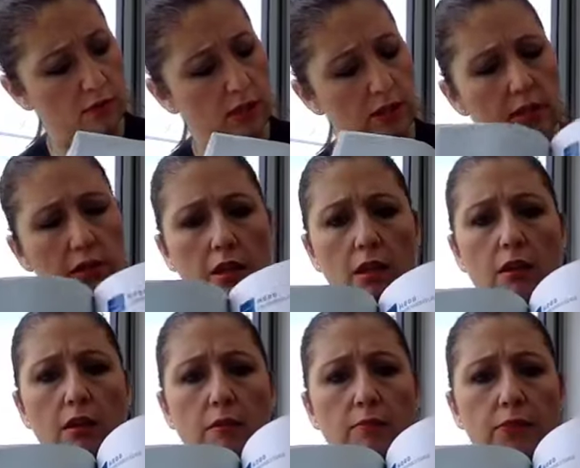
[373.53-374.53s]
let's see,
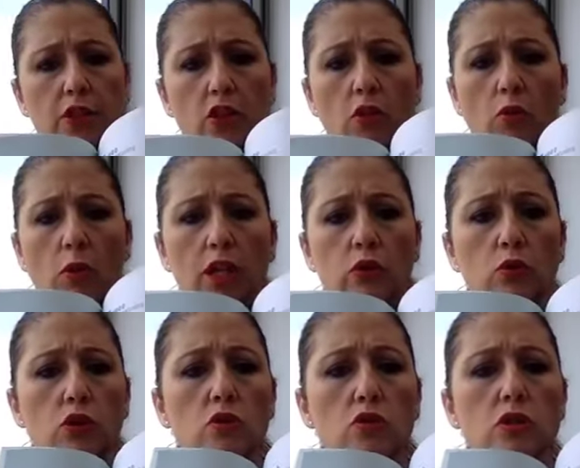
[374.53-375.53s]
where
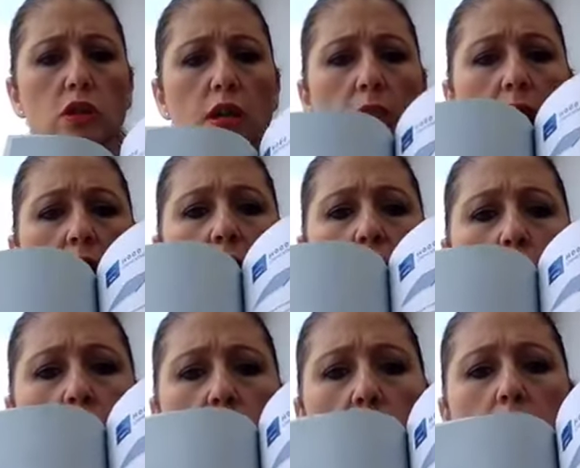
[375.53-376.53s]
to use them, how
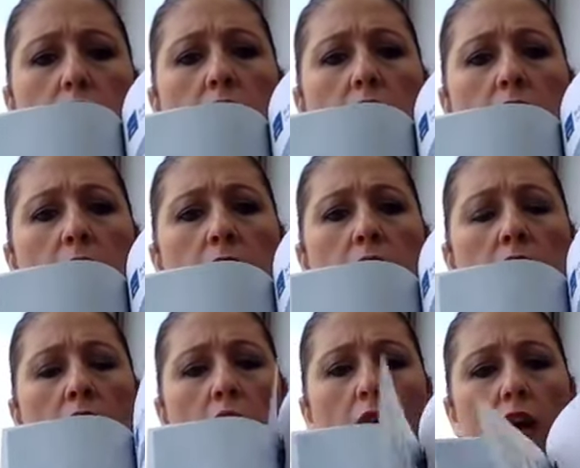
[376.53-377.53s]
to use them,
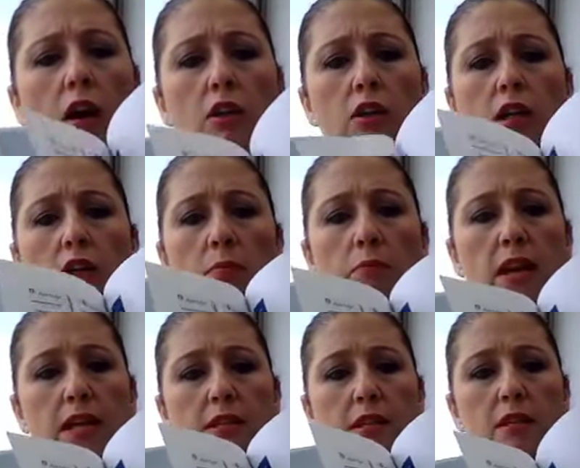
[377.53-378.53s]
the
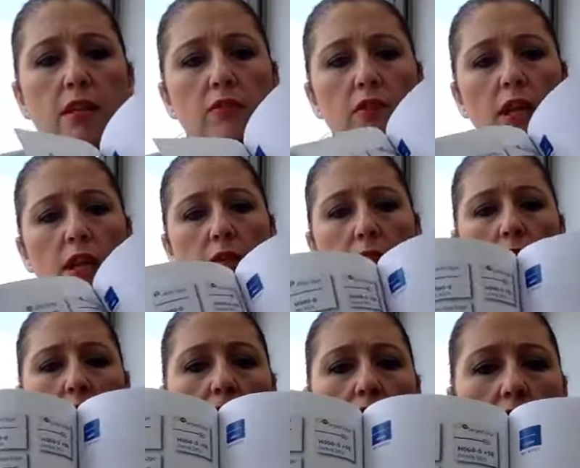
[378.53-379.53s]
complexity of them.
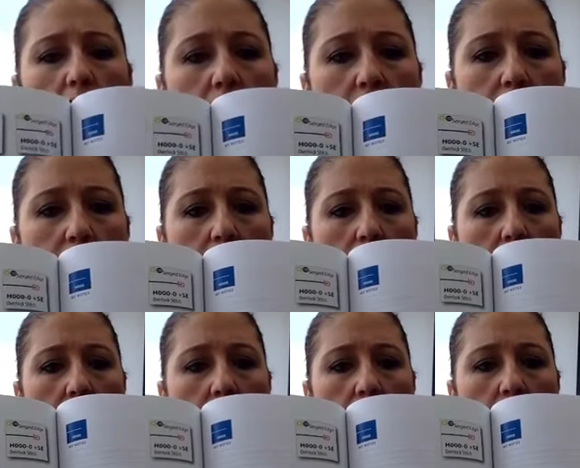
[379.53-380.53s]
Like, for instance, see
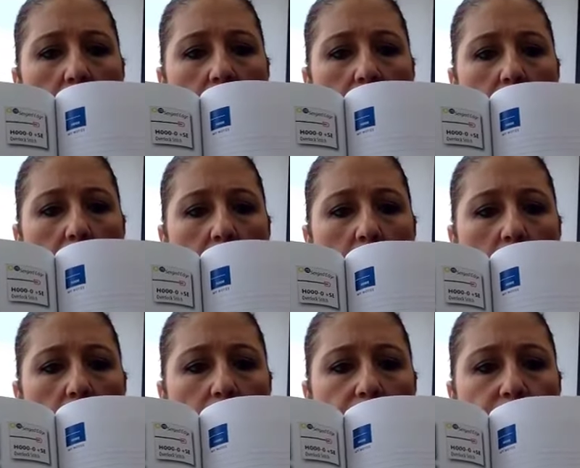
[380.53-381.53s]
how this,
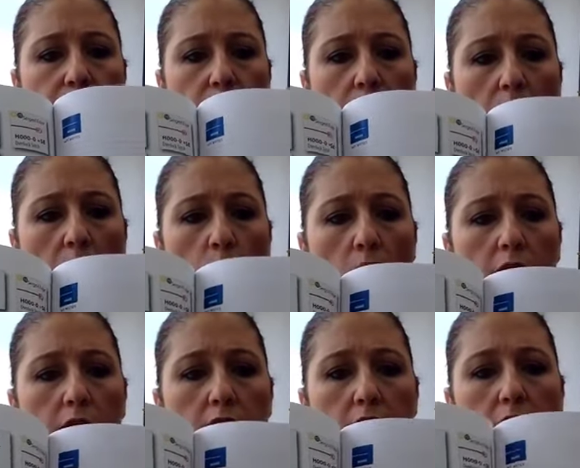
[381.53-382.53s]
where
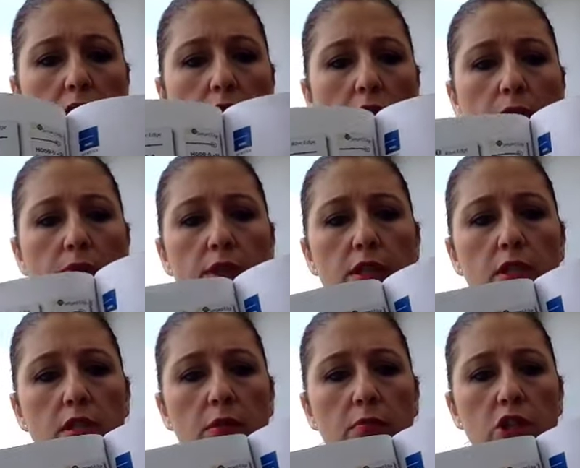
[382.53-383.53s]
this is
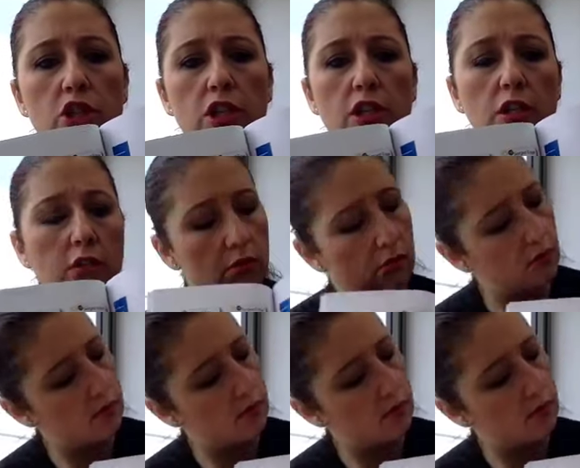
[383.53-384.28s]
the machine,